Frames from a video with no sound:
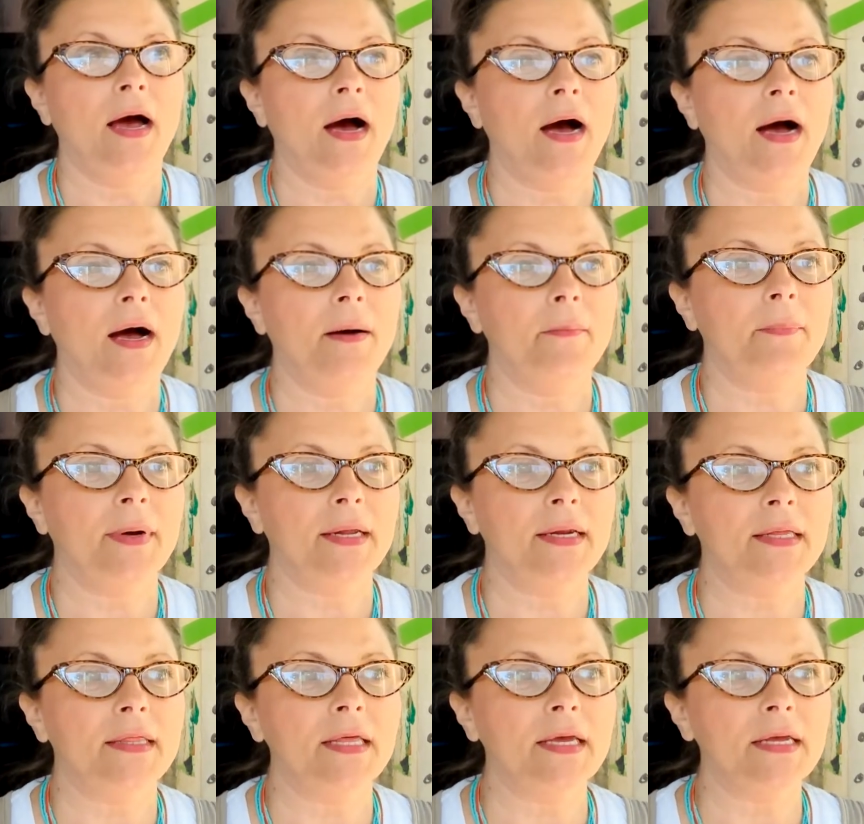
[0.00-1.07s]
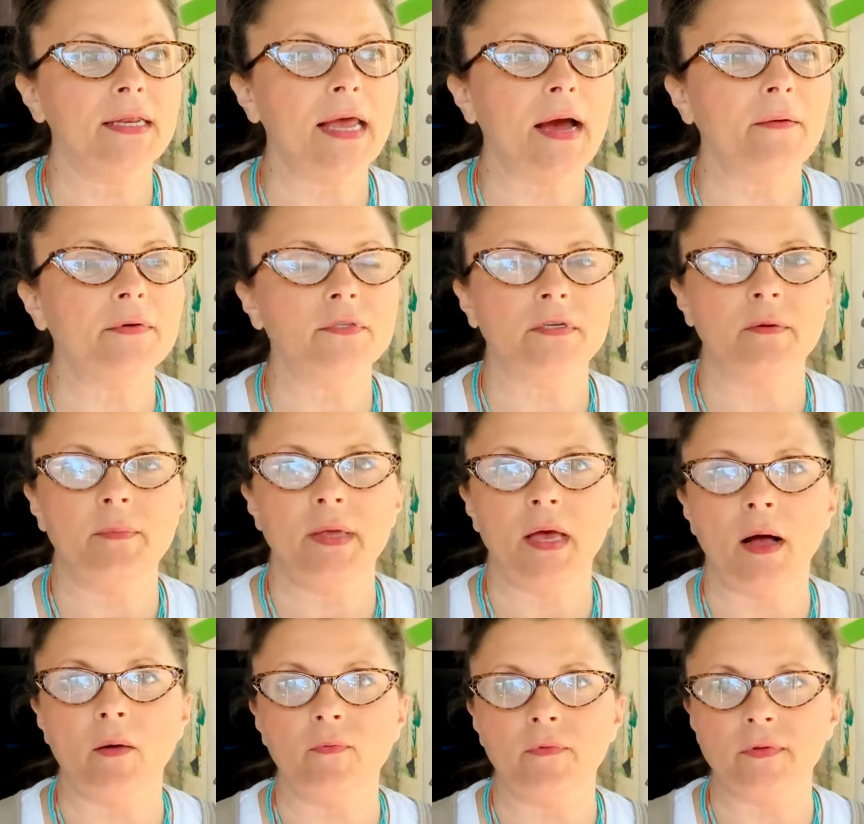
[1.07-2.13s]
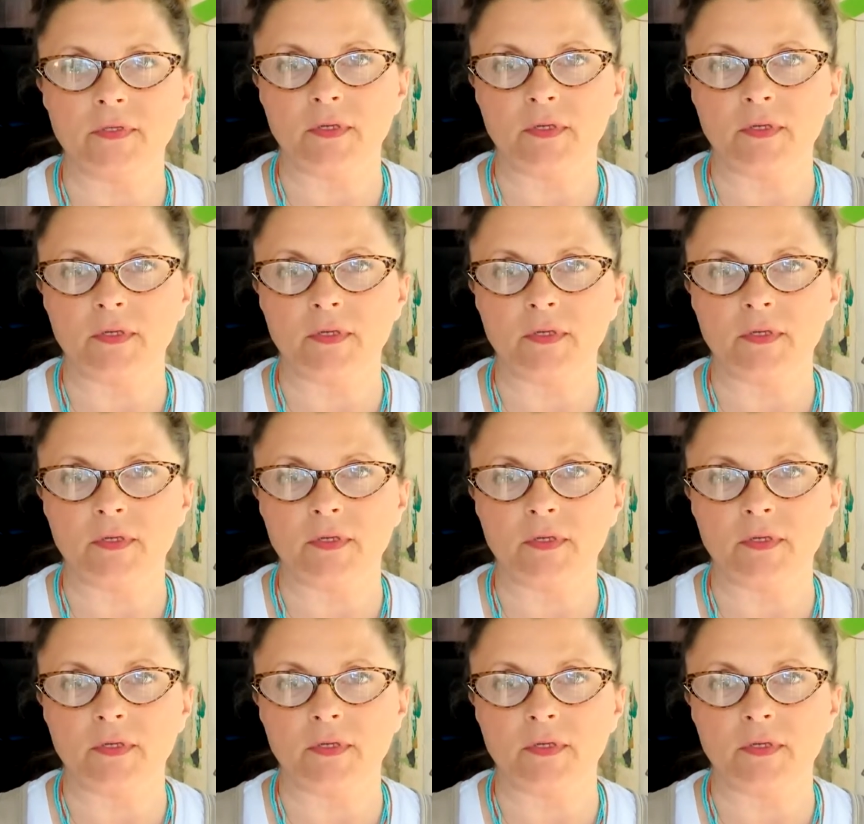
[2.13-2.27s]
But I think now it's going to be helpful